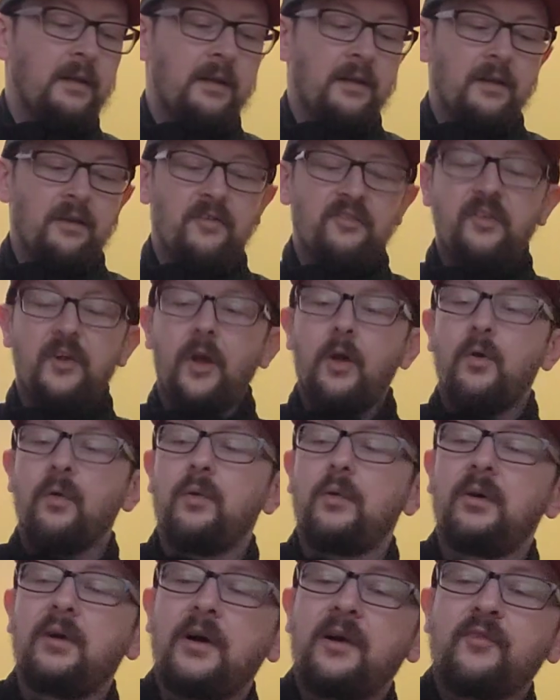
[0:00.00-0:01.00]
So
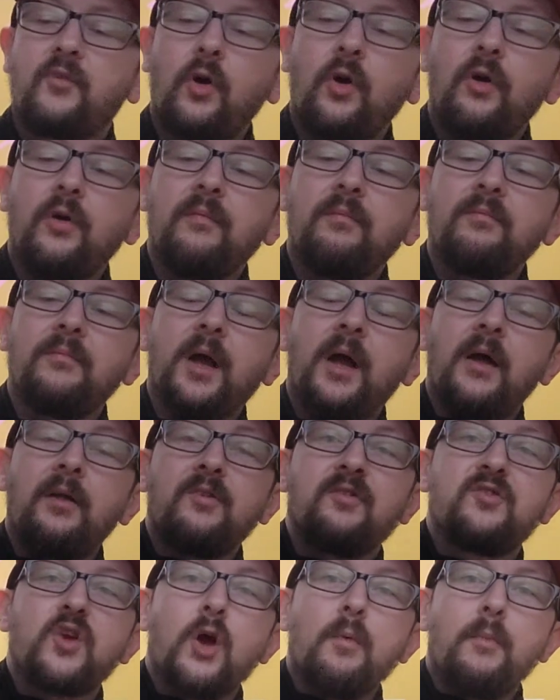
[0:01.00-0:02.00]
I've got
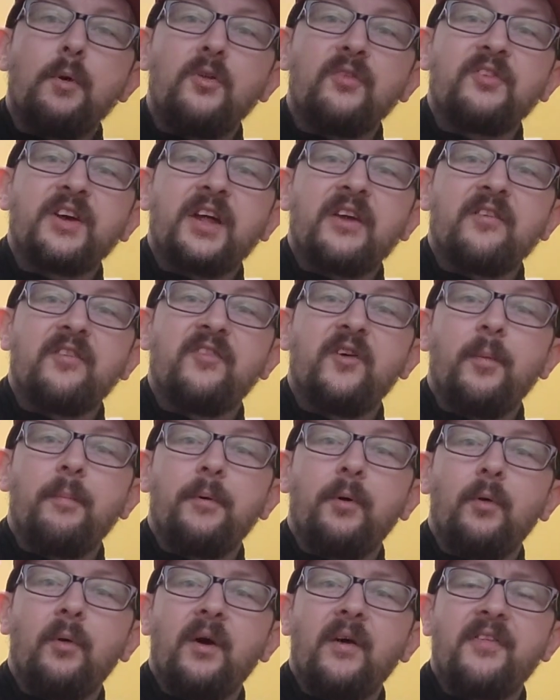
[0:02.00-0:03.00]
Joe Montana
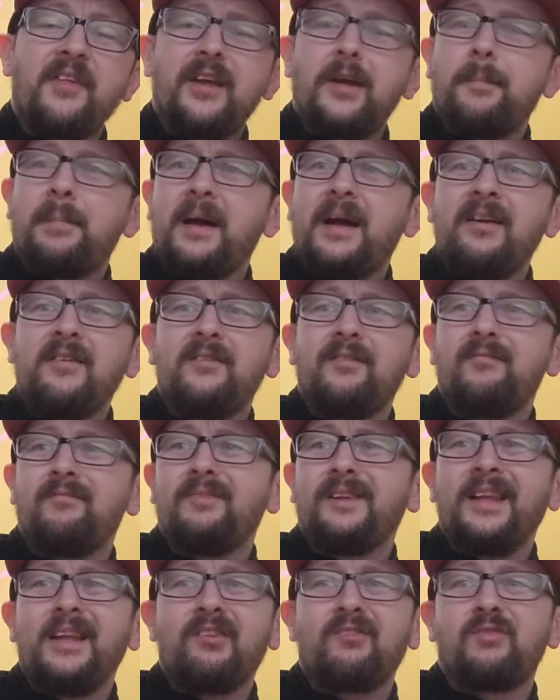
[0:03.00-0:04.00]
football. I think I paid
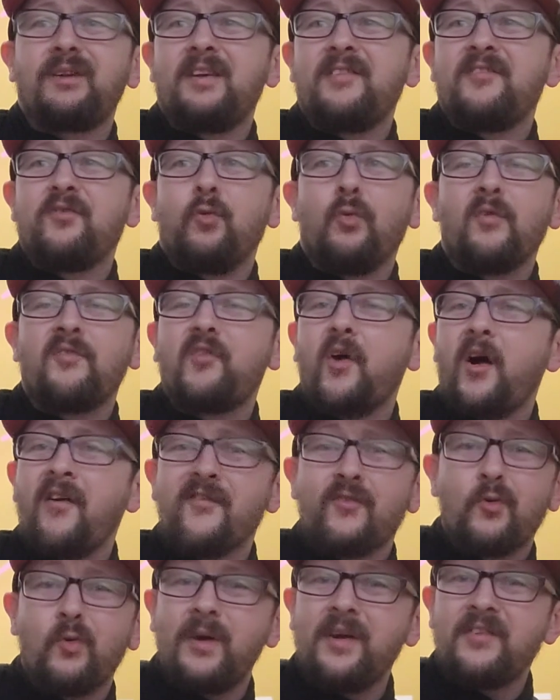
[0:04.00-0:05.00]
literally £4 or
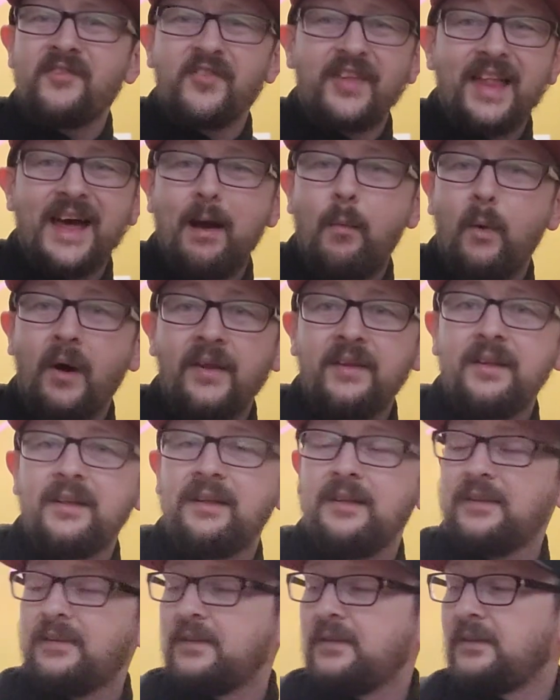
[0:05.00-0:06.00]
£5 for that one.
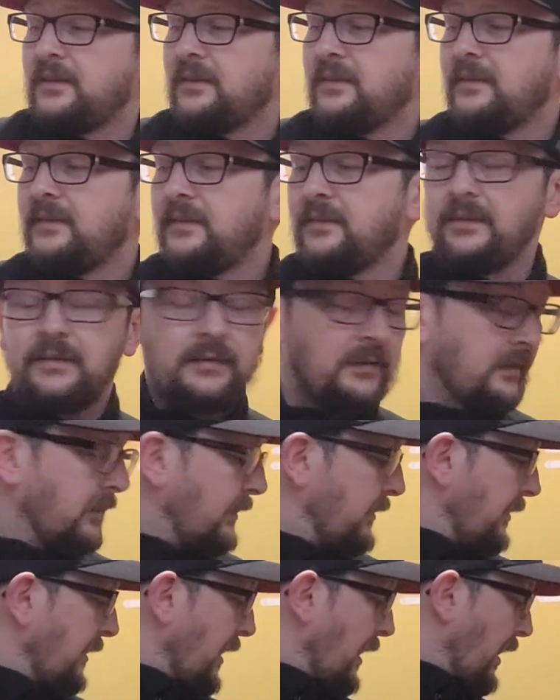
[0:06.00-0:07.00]

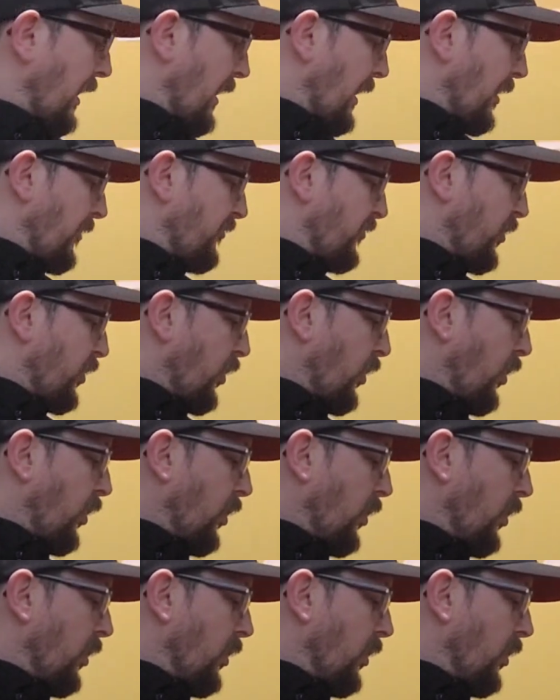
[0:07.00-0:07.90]
I've got